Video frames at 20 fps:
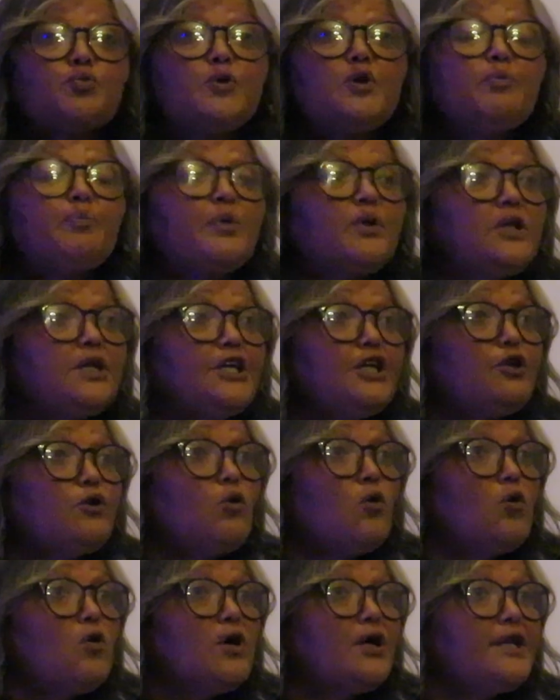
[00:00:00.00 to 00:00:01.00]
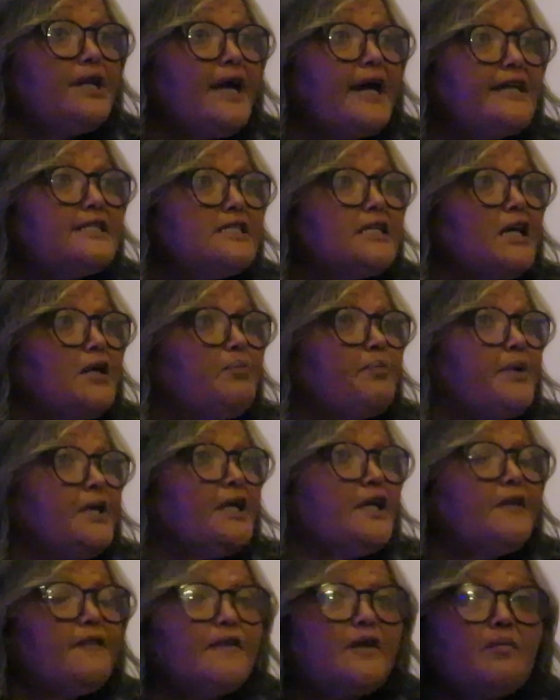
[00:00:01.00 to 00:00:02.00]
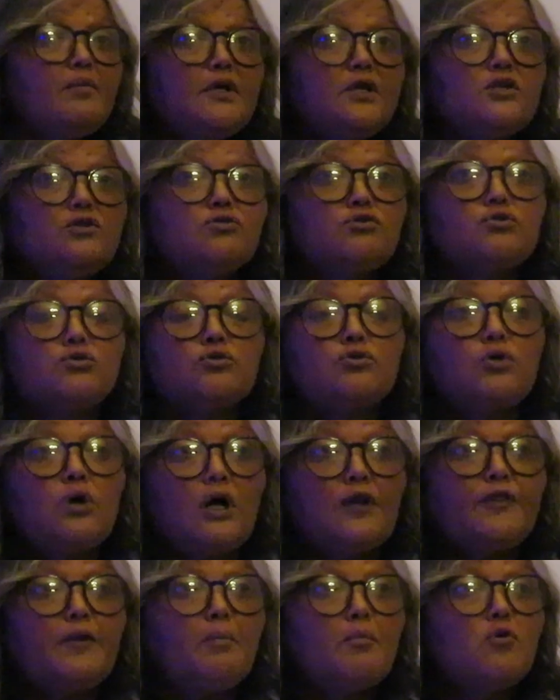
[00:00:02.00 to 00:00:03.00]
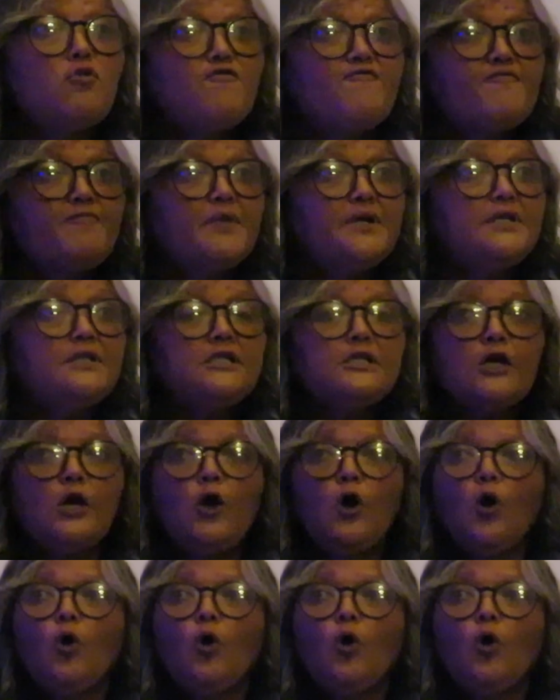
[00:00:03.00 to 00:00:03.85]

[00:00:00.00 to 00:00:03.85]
people in organizing and bringing them into the movement.